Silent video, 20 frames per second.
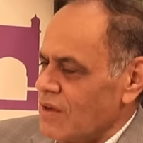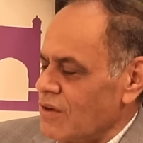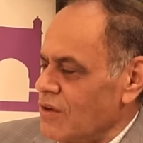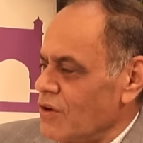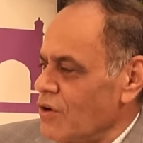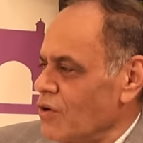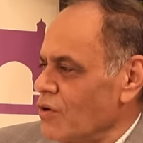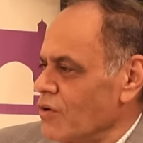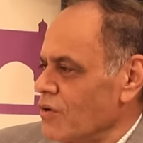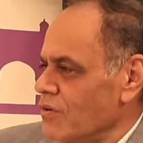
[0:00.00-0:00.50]
You
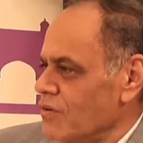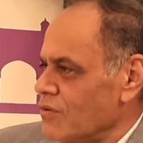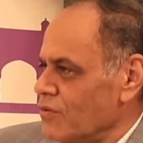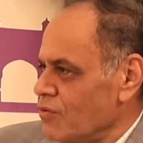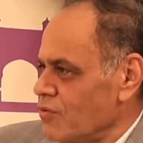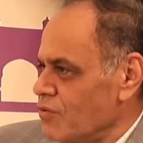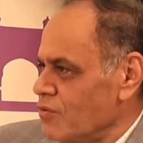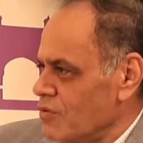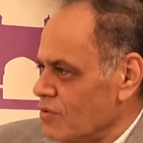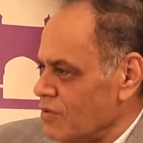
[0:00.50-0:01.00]
know,
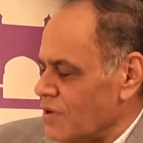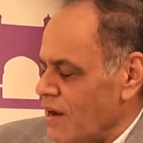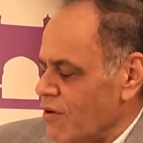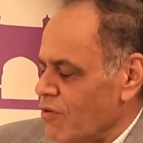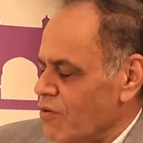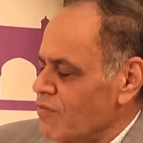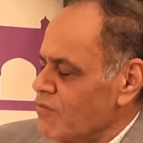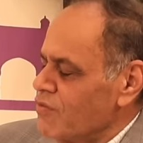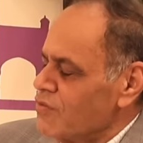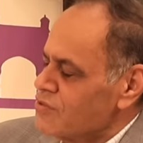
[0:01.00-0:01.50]
I
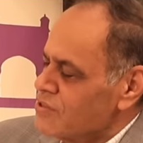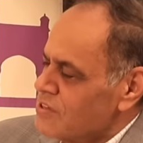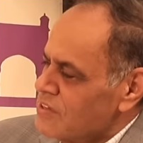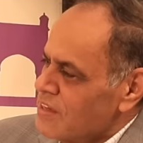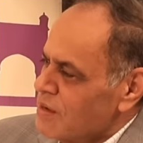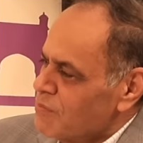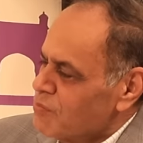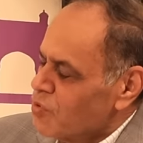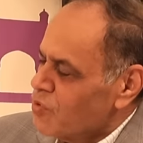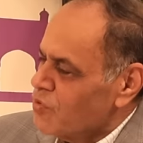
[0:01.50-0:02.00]
don't know if you've seen
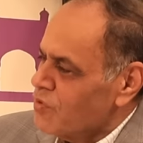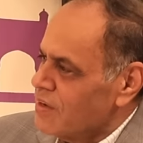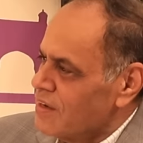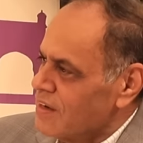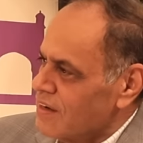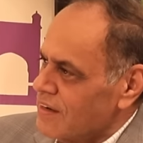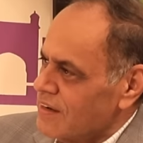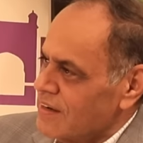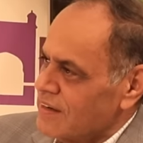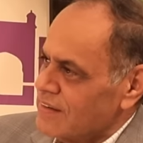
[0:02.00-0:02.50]
that
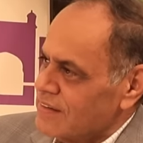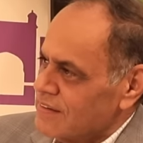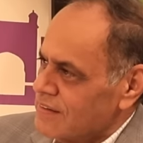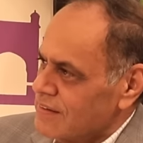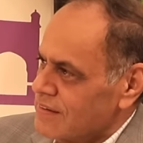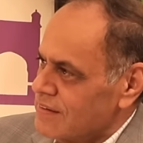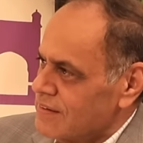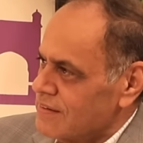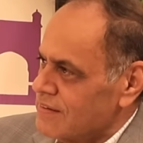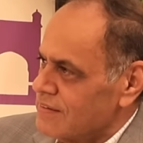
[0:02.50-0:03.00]
movie, the
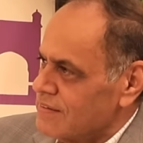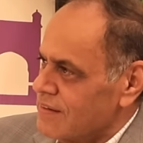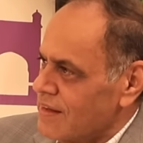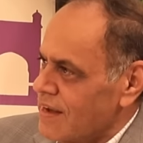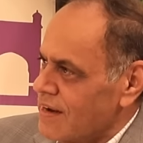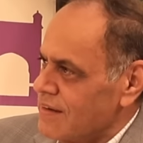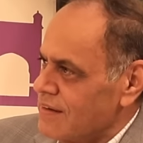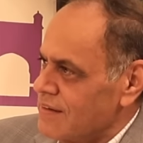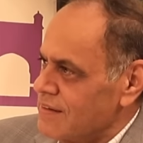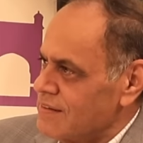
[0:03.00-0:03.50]

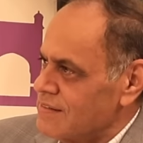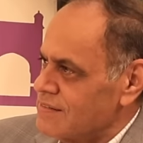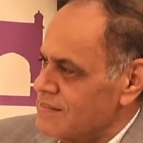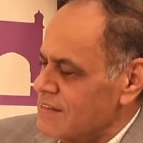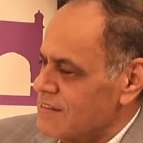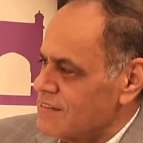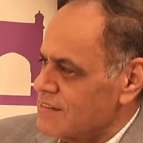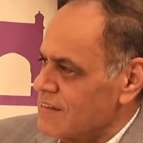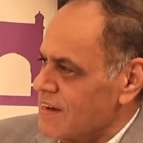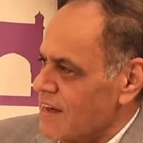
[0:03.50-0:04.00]

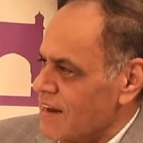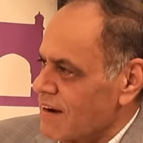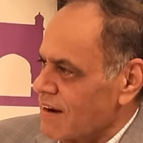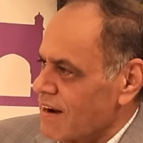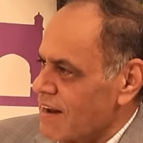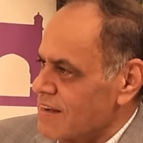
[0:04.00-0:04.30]
1969